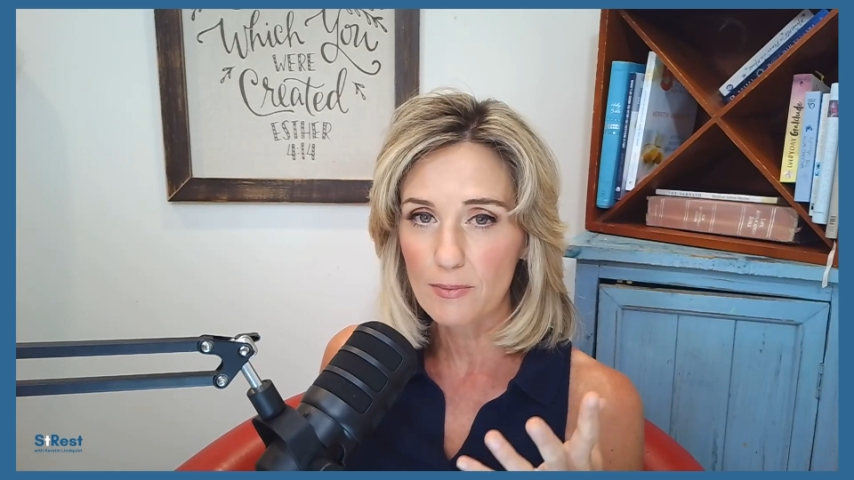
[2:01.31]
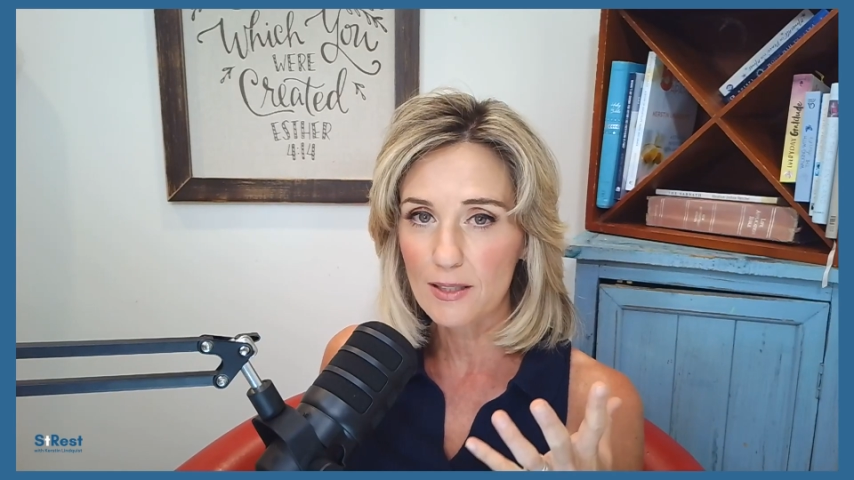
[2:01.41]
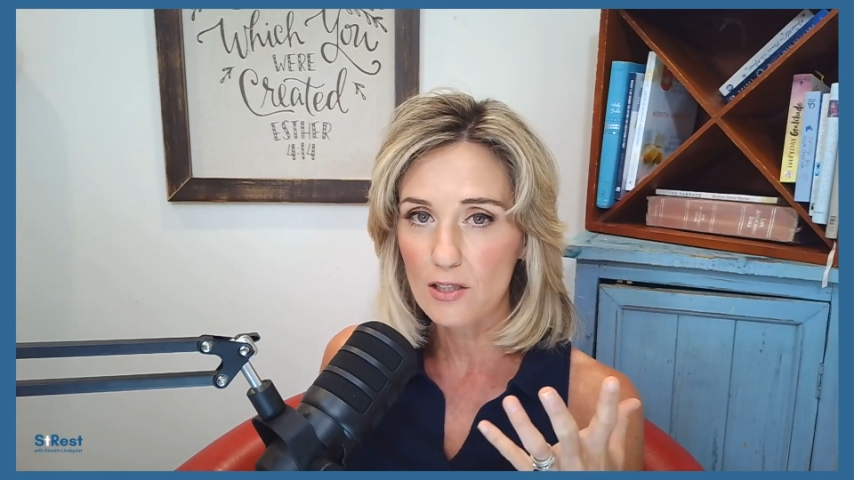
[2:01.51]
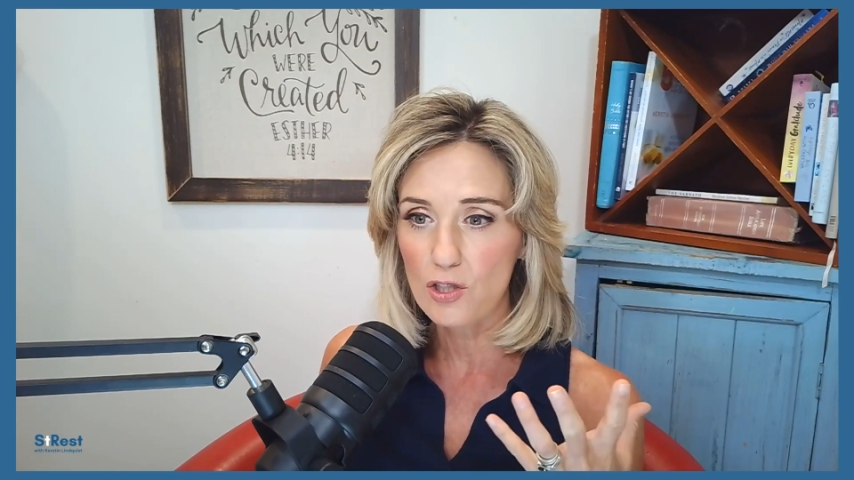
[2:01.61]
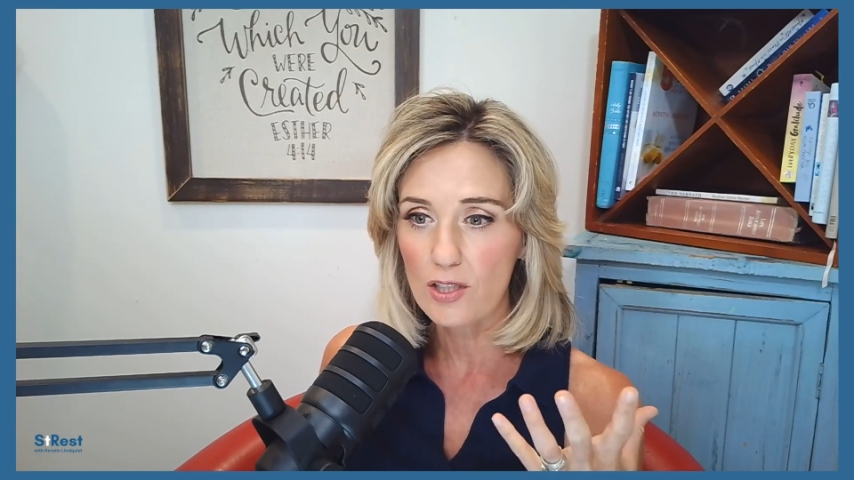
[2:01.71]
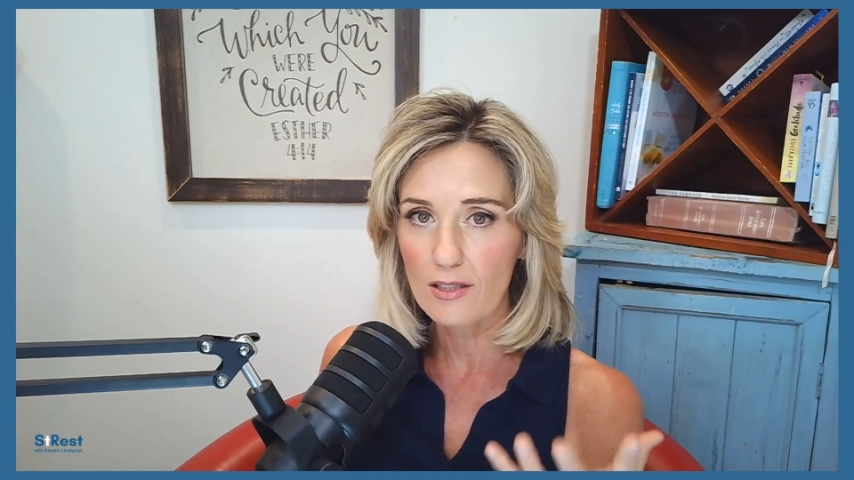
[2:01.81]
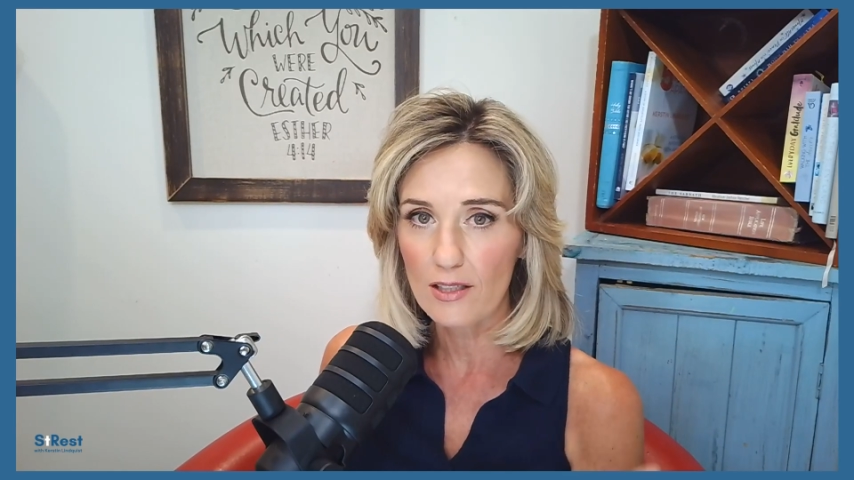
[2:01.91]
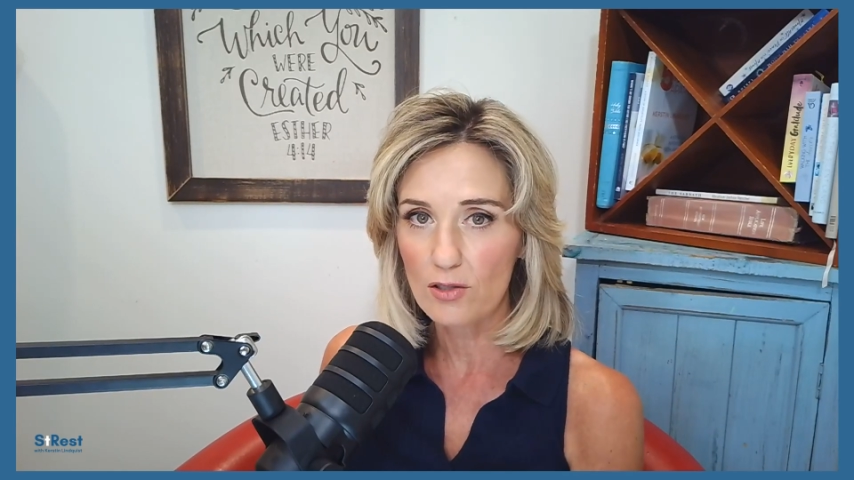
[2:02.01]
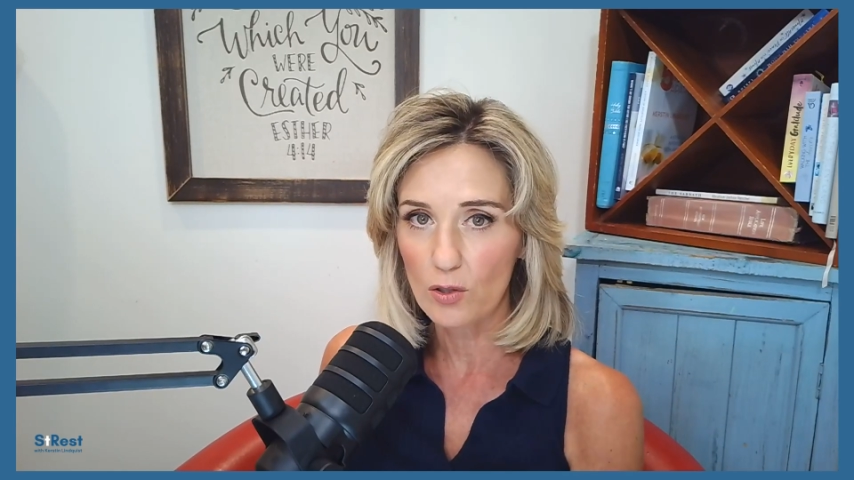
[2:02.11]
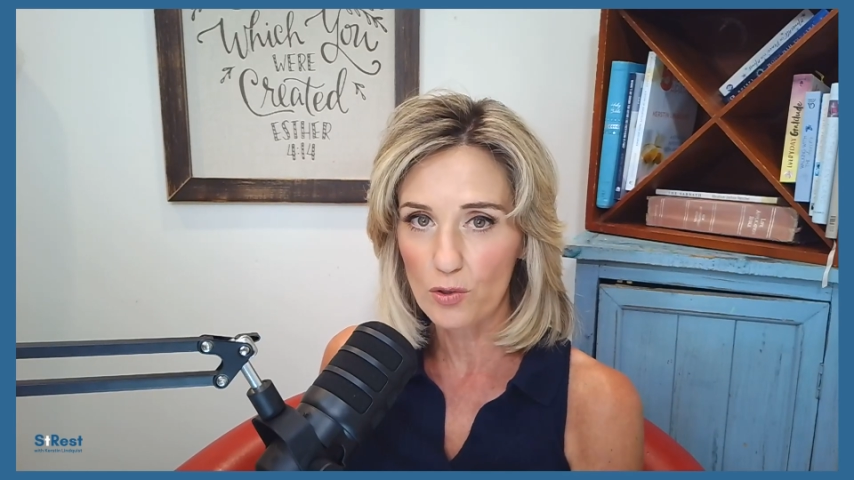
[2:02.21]
messages,
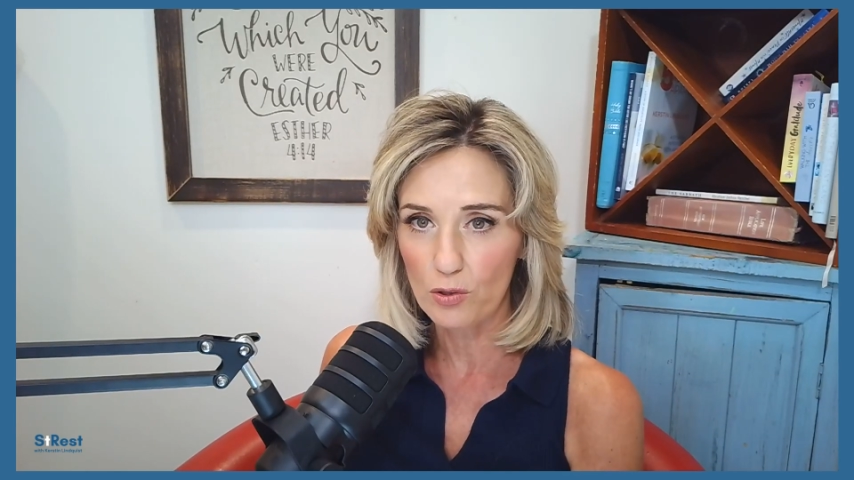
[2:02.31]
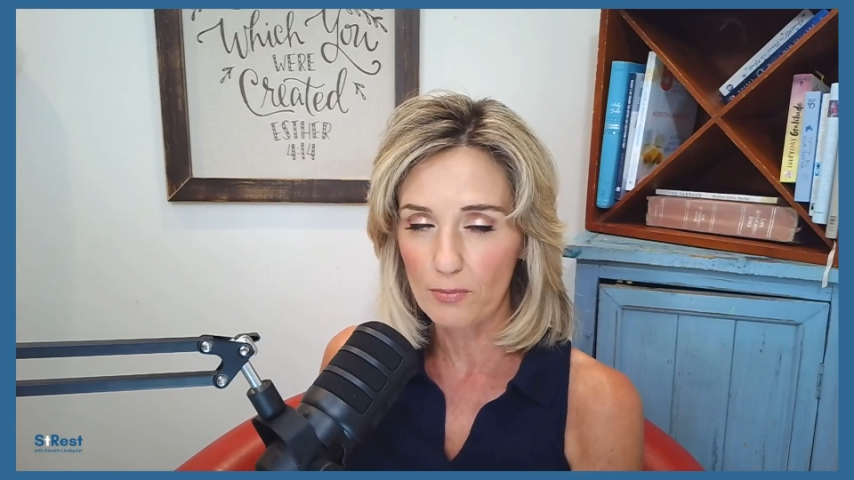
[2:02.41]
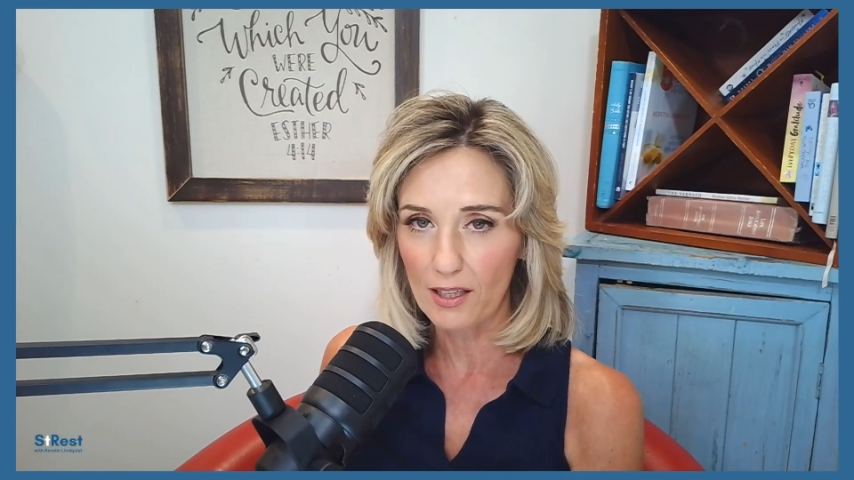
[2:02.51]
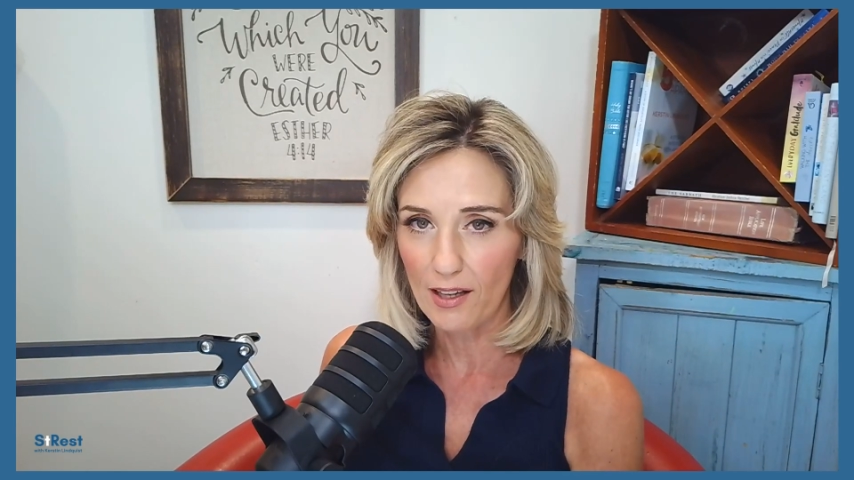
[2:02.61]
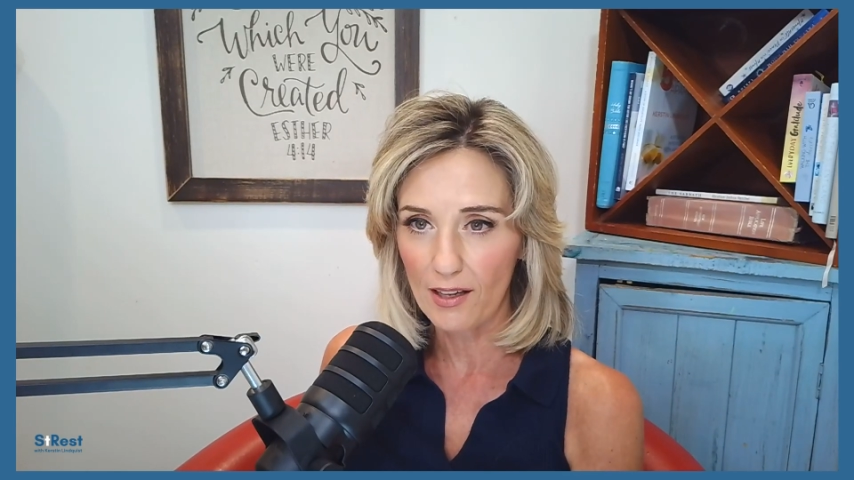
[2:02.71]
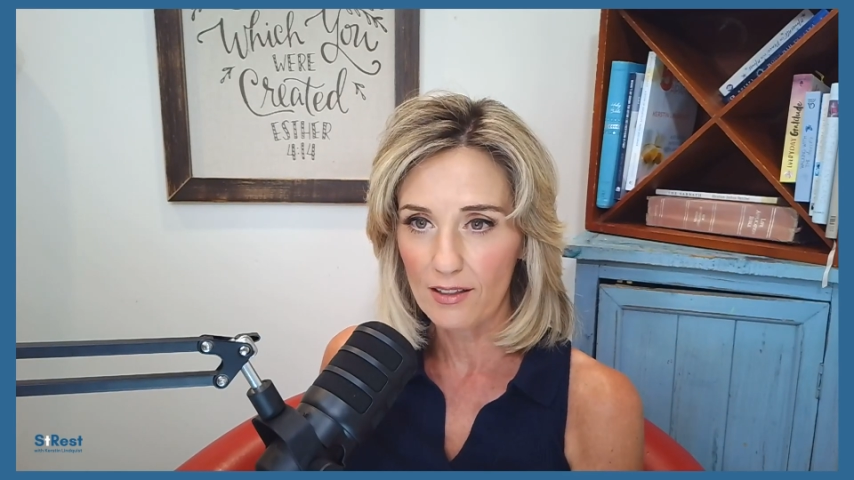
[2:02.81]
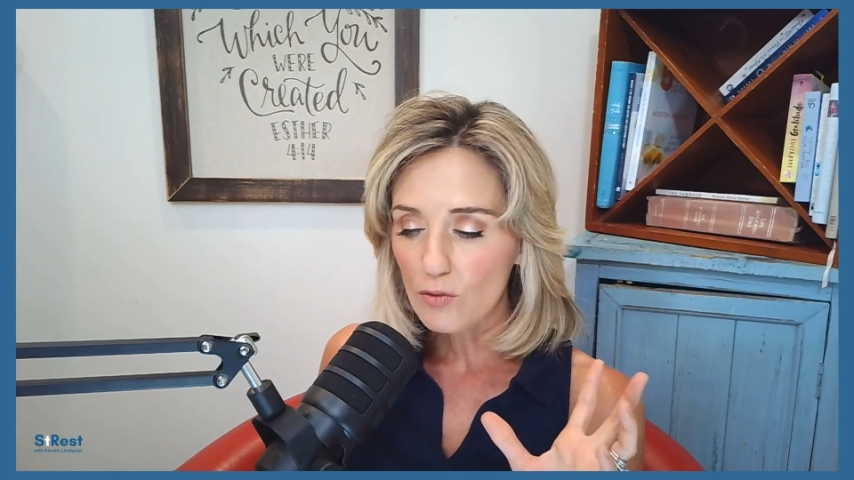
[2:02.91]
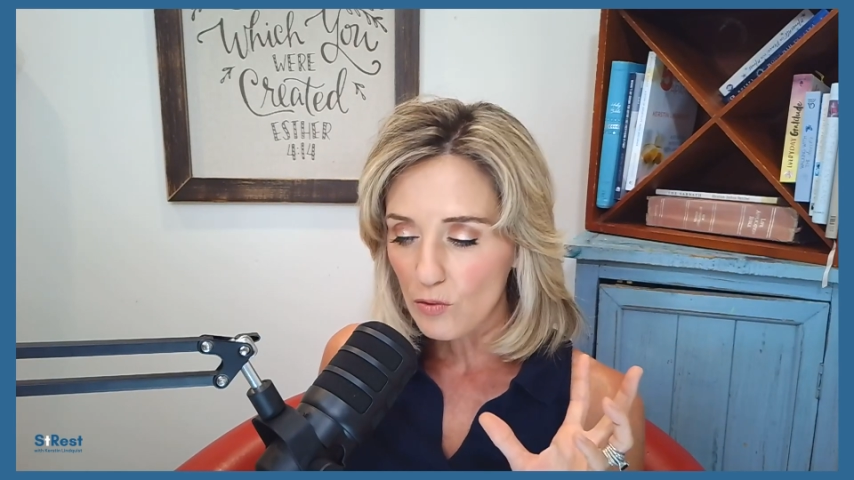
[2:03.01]
it's social media.